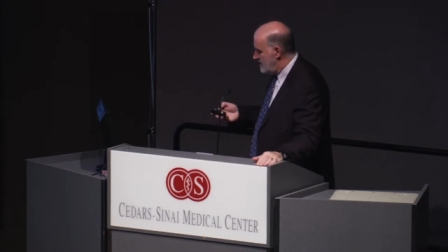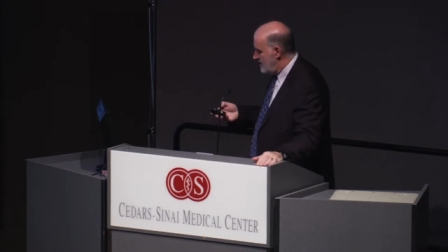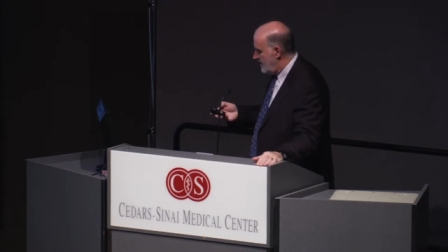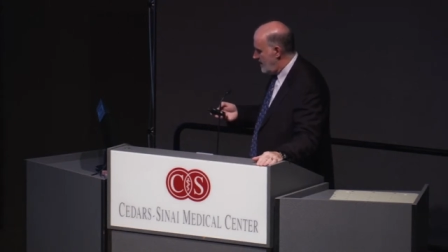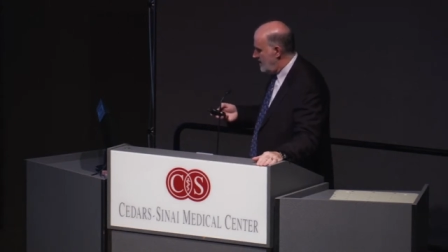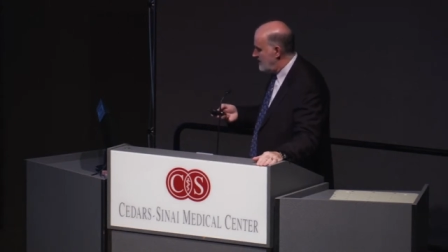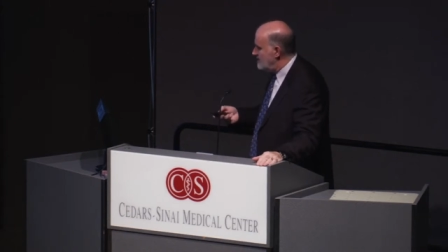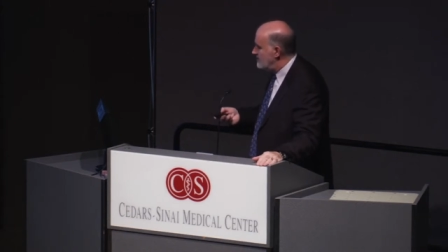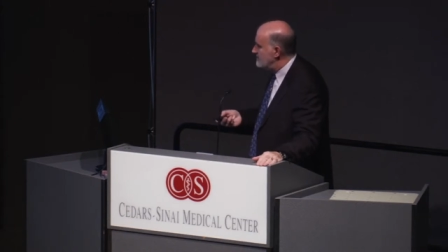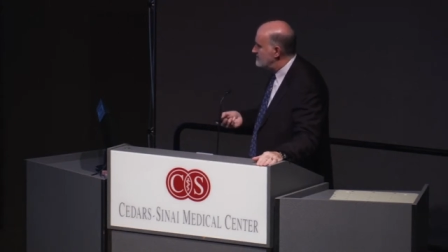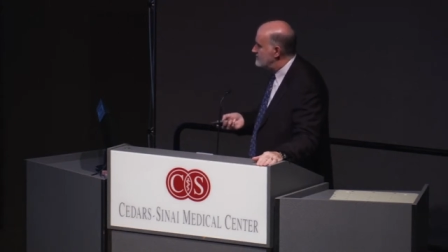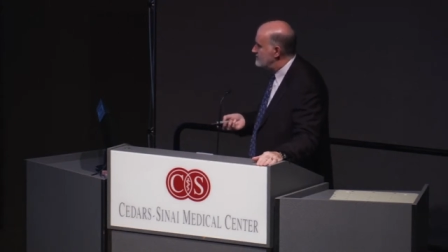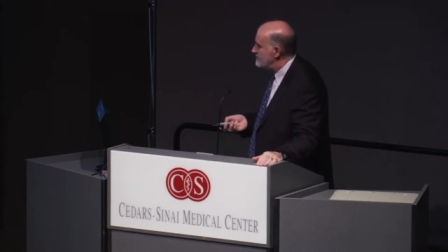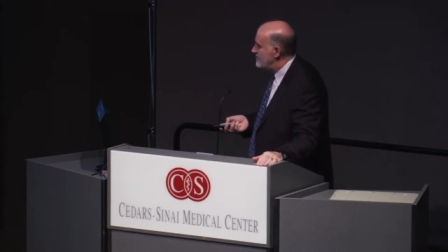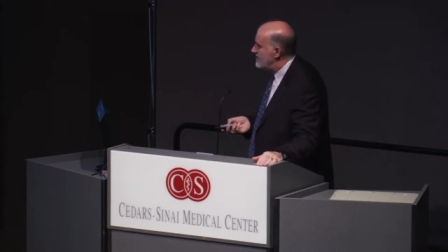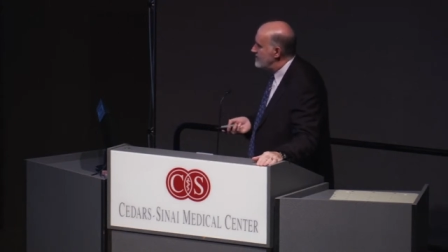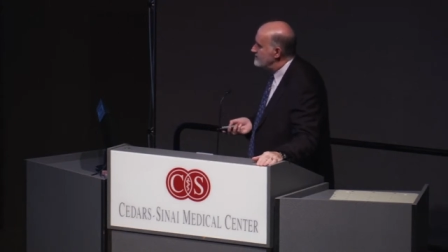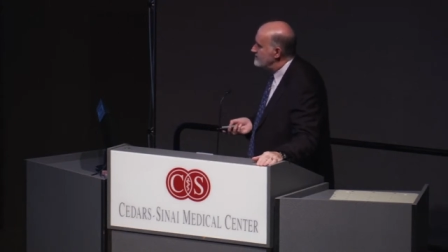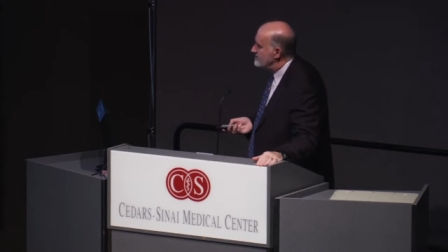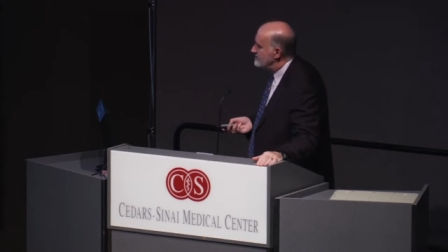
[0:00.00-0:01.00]
And at the
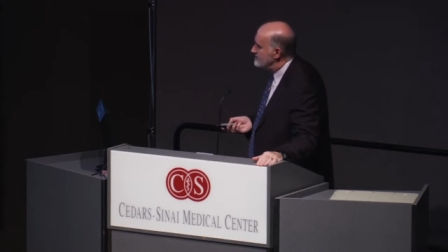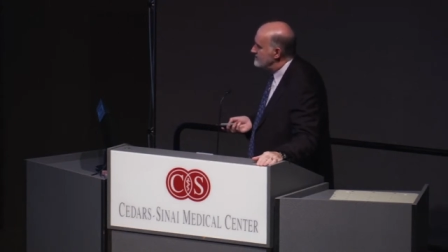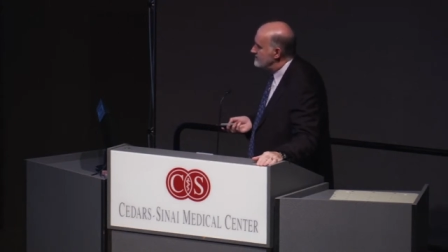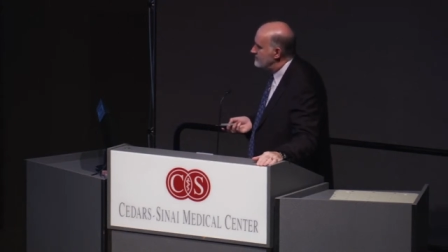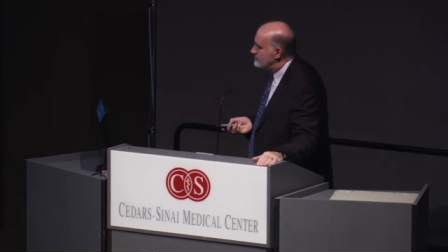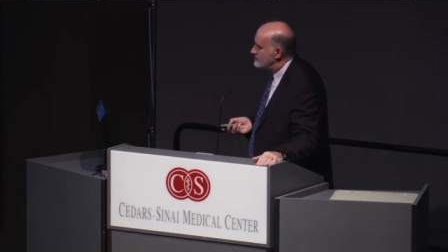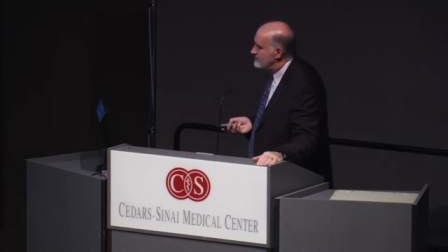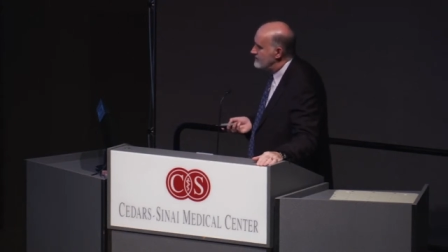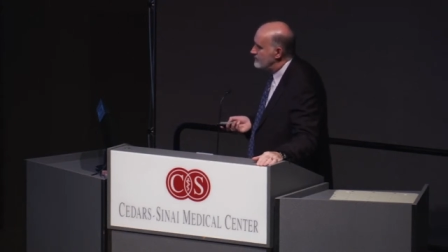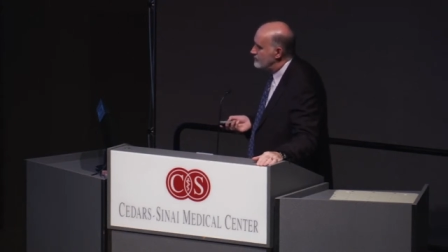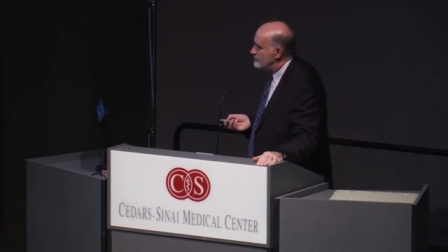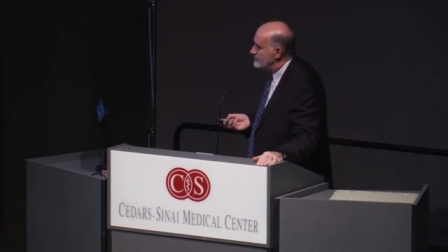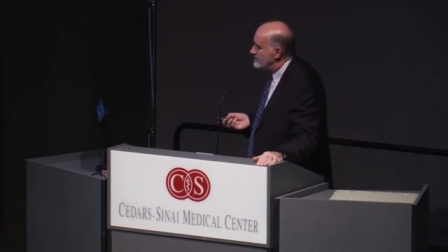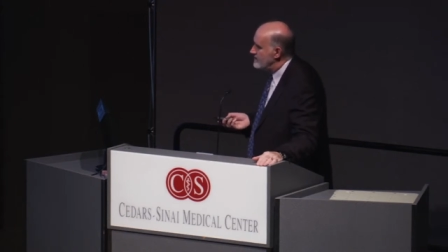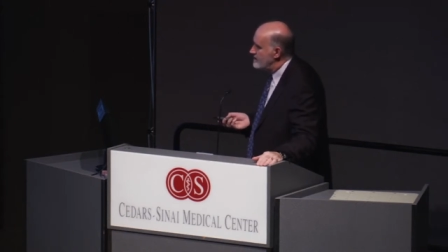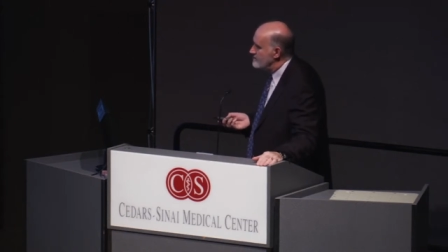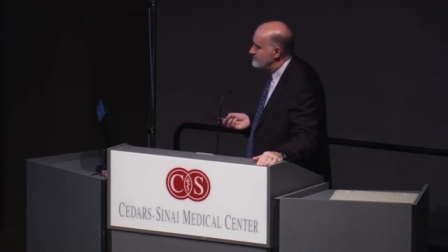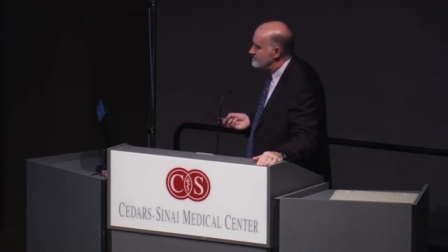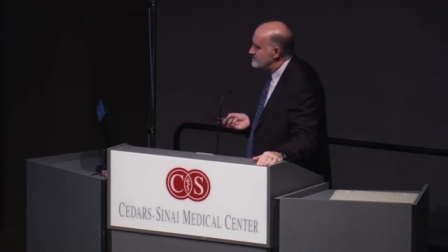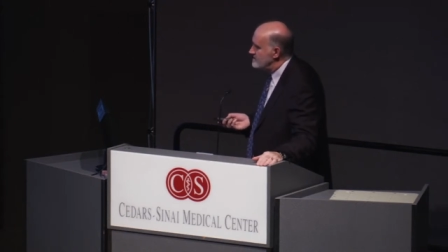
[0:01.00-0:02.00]
moment in the clinic, we
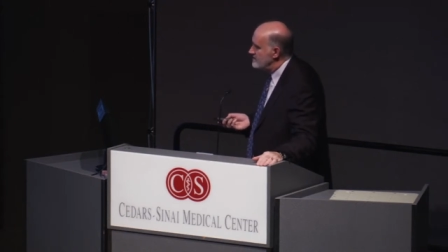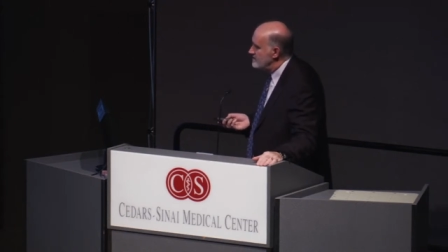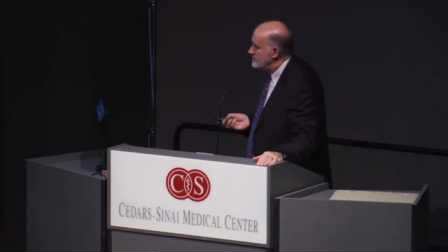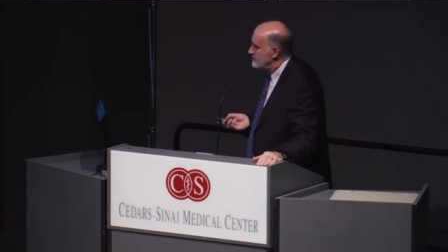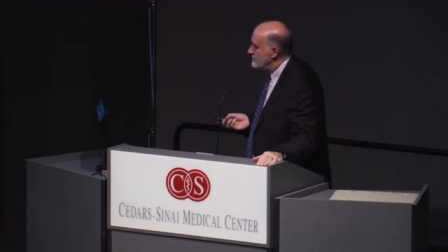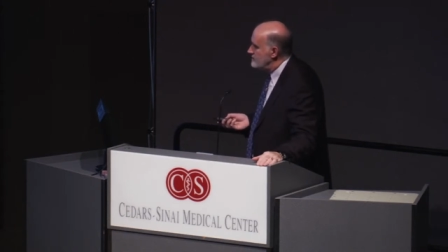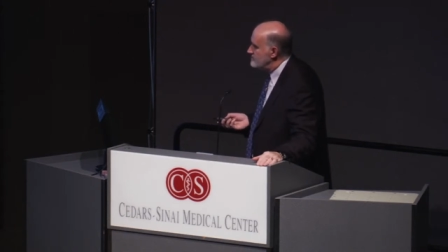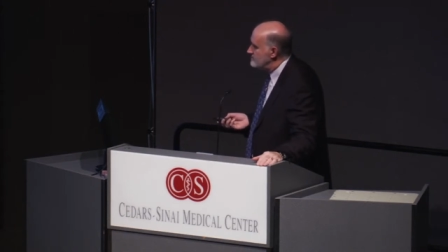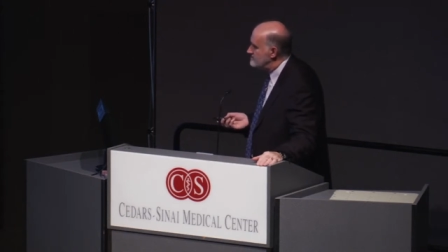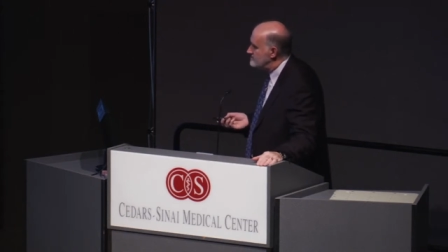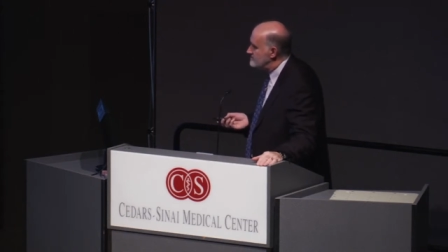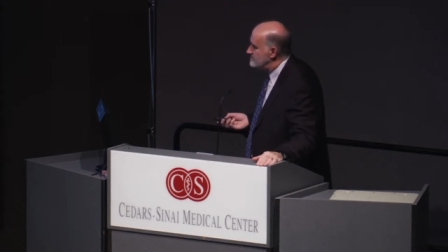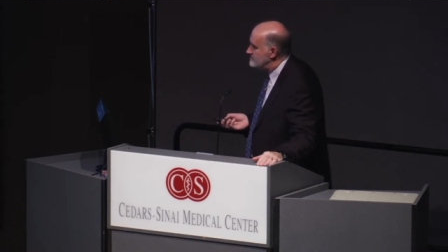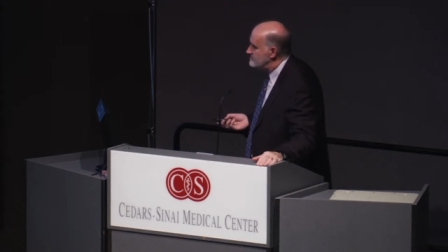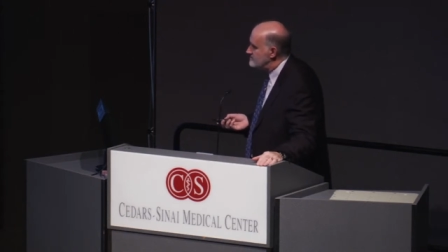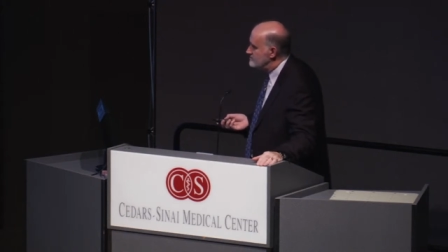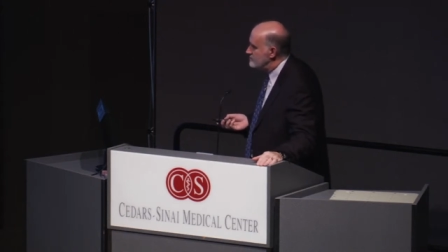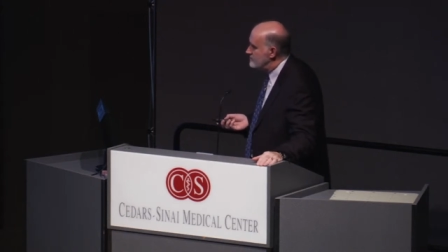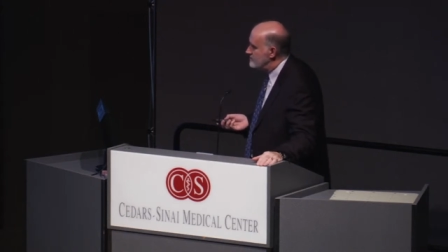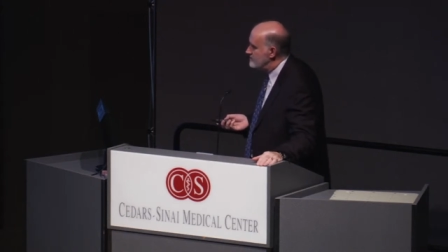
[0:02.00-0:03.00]
don't tend to use
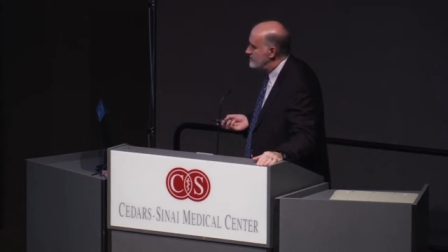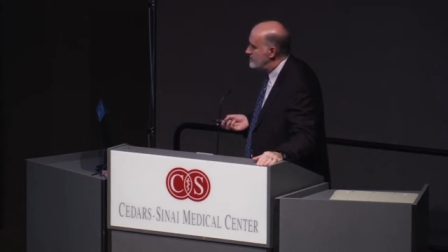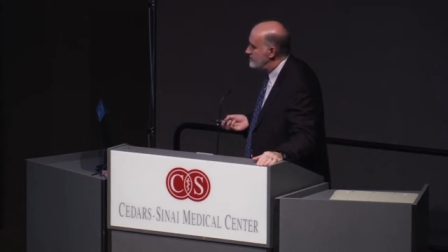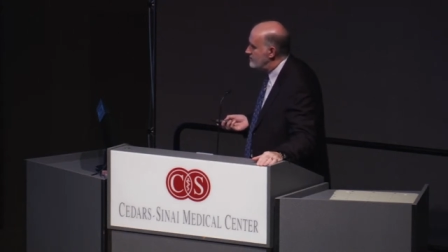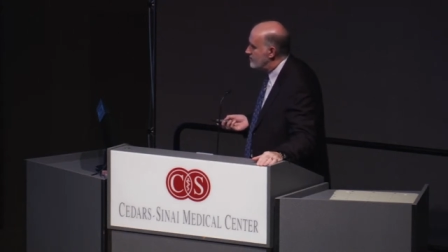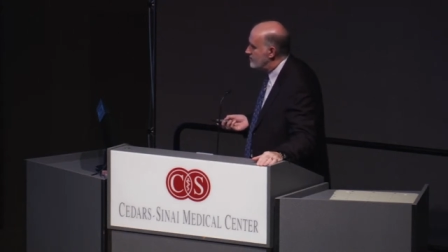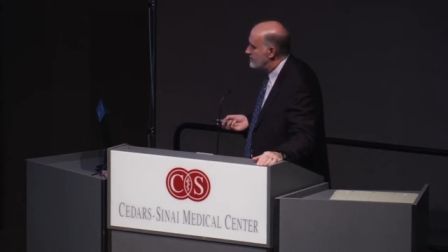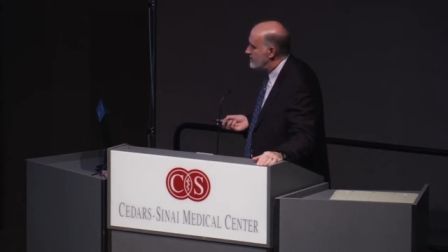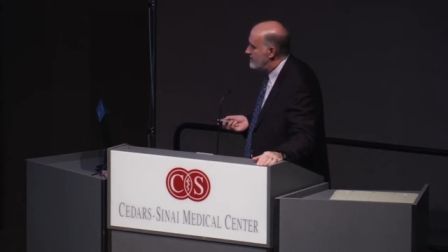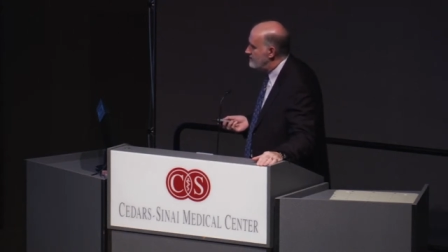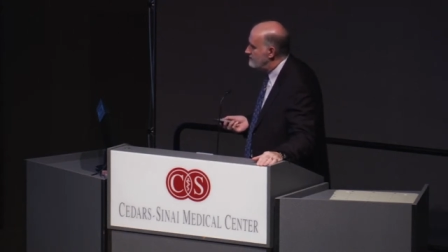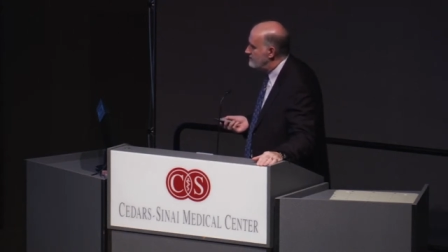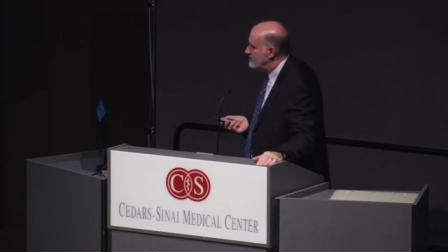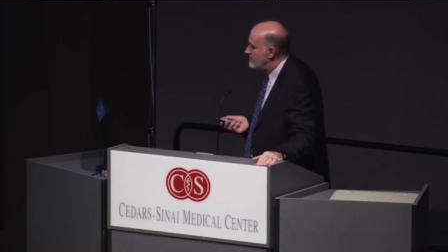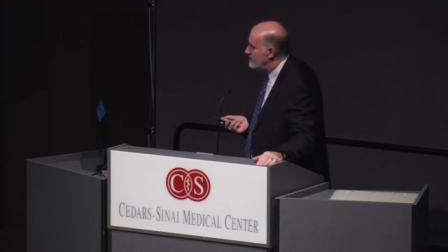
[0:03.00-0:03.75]
this nomogram